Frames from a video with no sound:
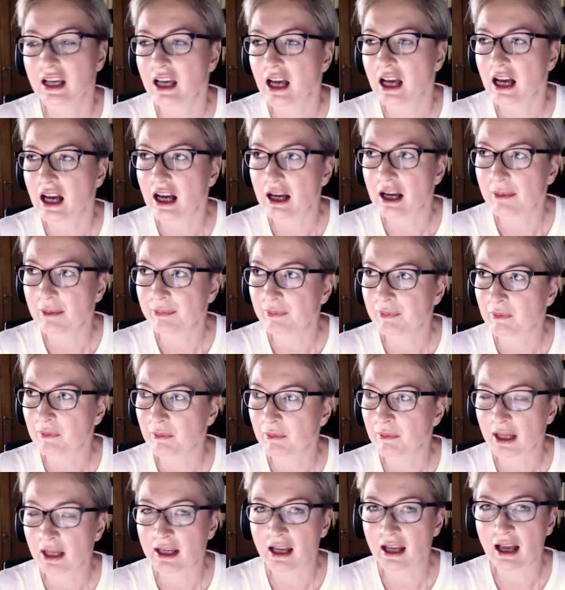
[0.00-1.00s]

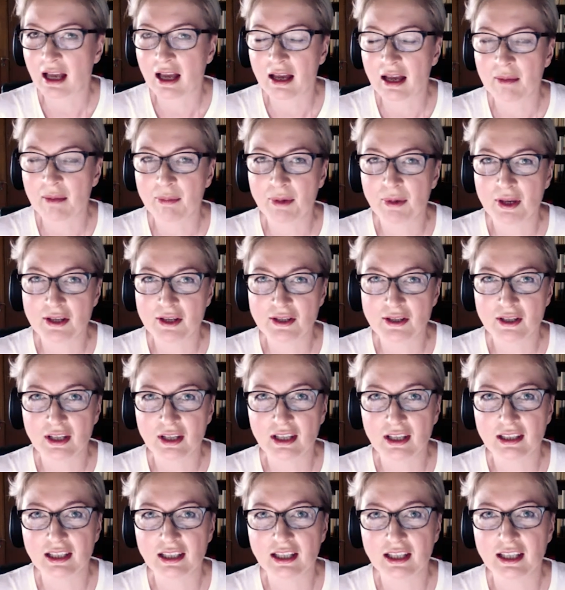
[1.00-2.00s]
But I
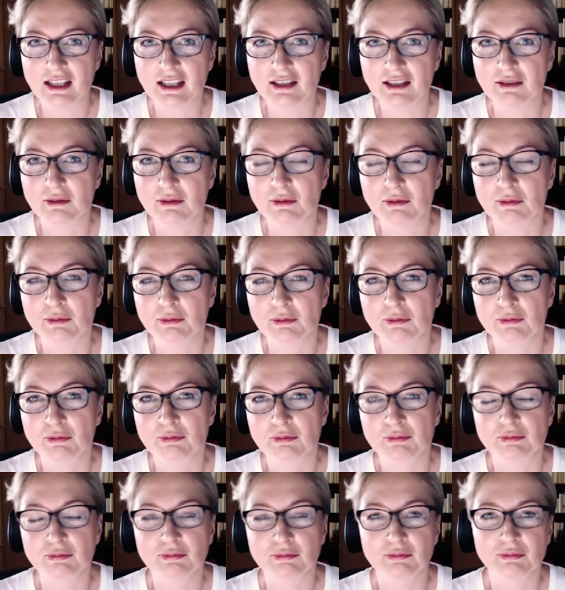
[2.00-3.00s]
personally
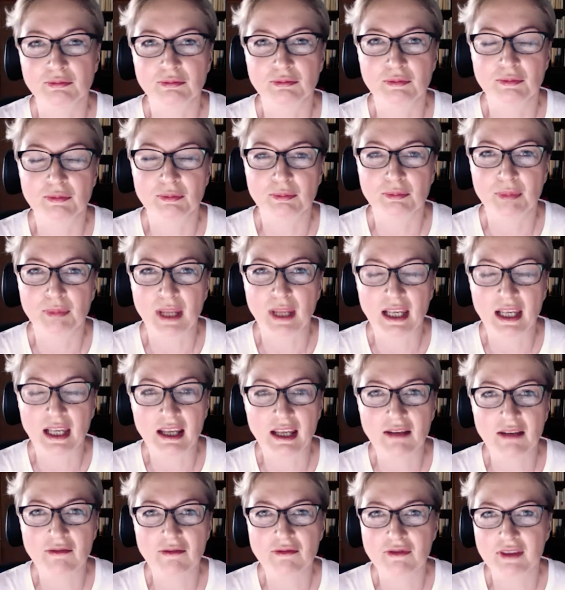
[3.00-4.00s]

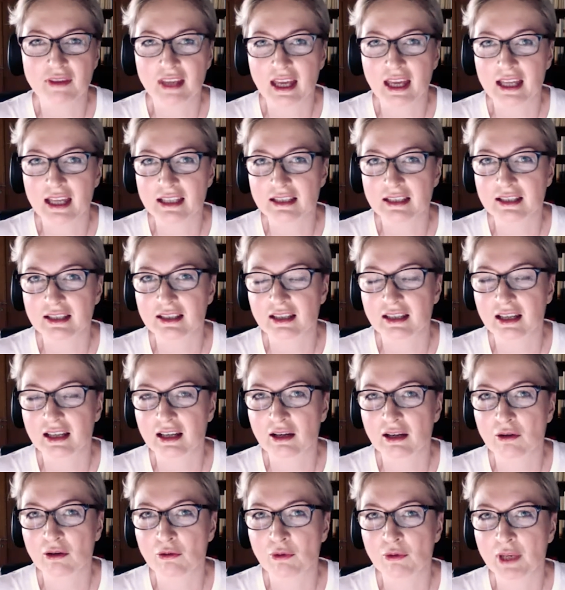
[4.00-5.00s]
believe that
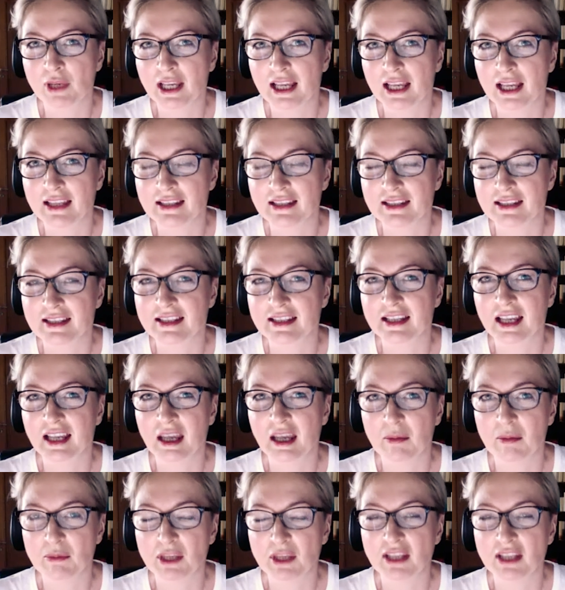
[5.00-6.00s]
we can
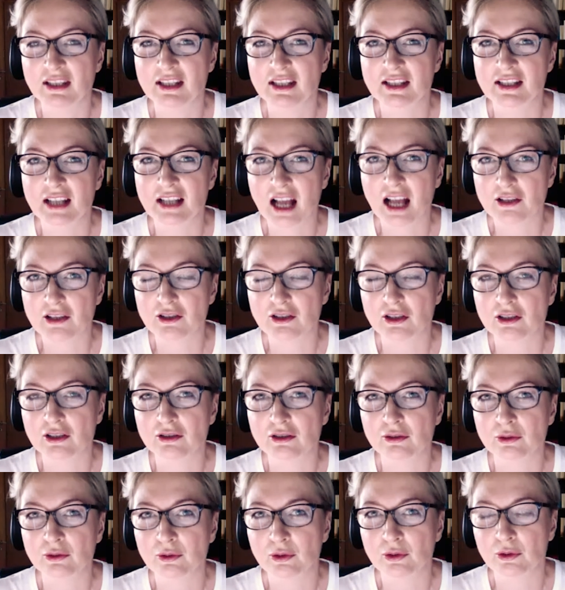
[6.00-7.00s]
skip the
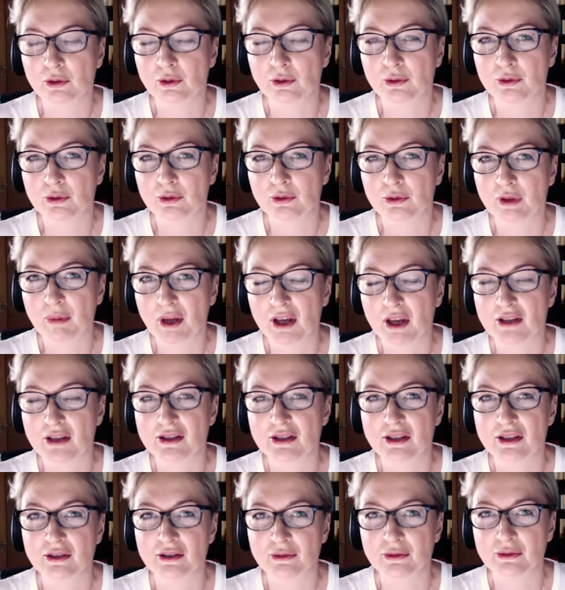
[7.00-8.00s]
discussion who the
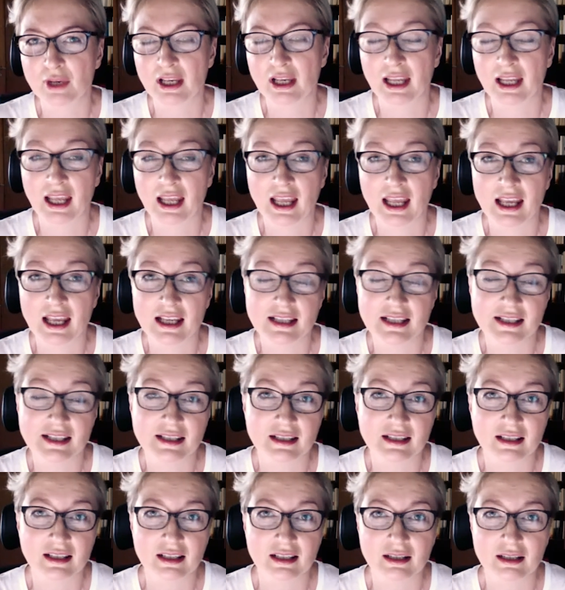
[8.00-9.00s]
person really is,
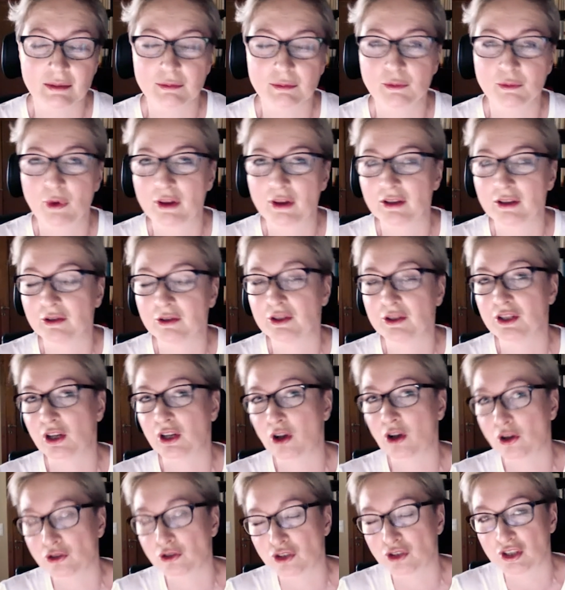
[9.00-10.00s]
whether it's a
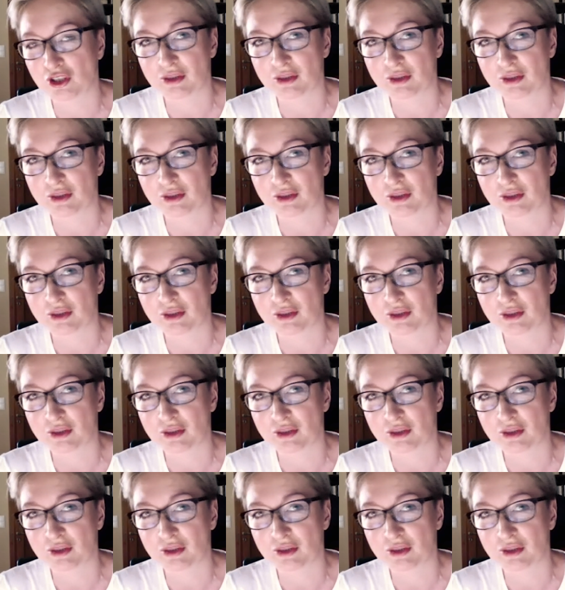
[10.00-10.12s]
conscious